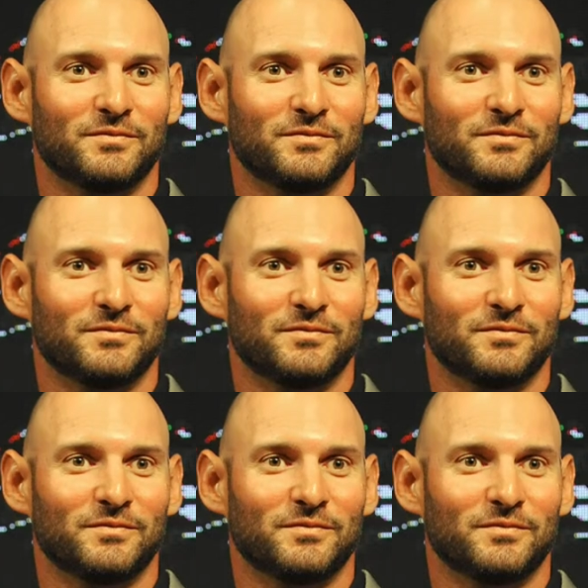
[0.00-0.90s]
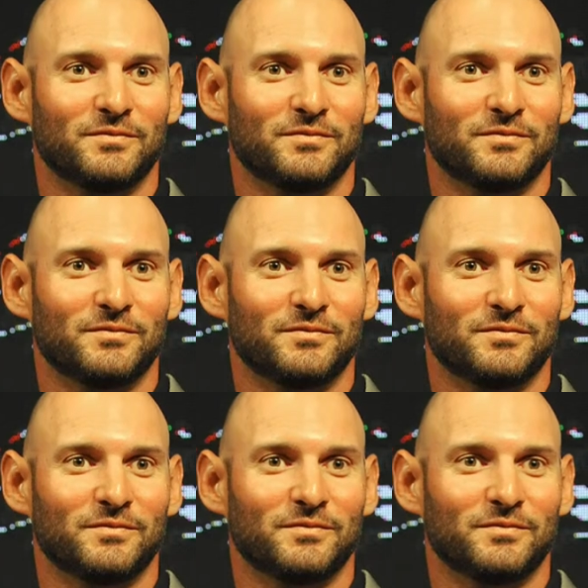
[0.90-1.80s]

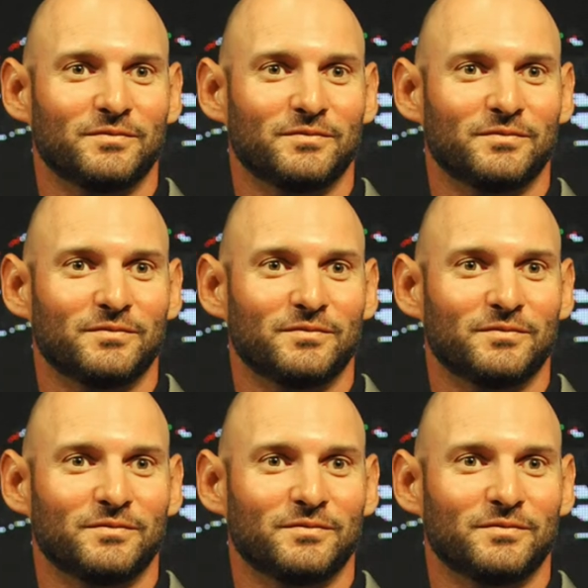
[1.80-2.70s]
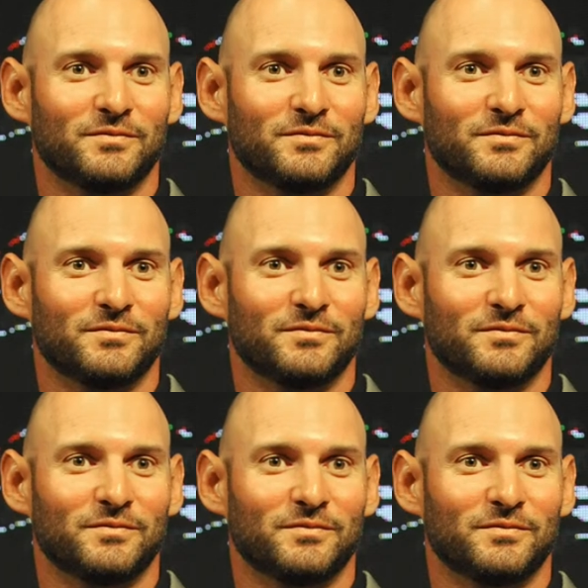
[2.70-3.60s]

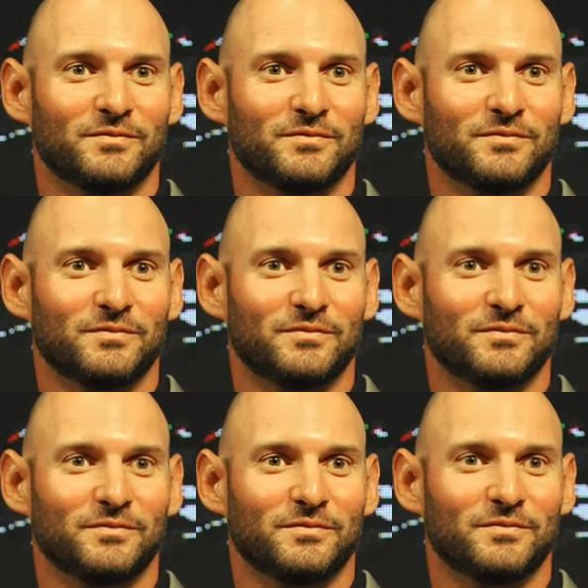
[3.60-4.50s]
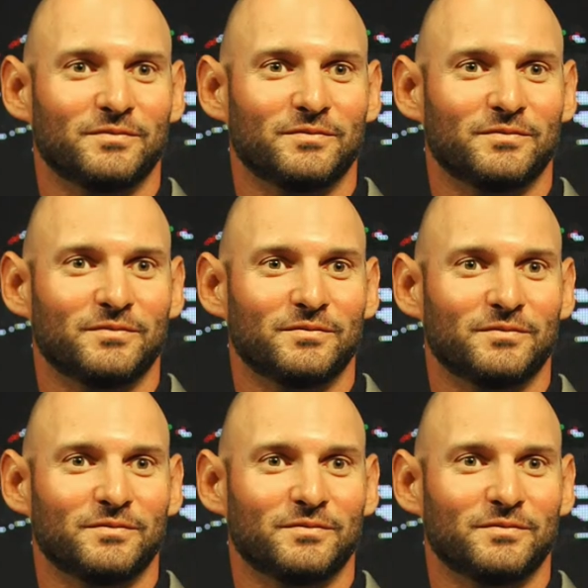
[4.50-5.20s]
No words are spoken by the person on screen.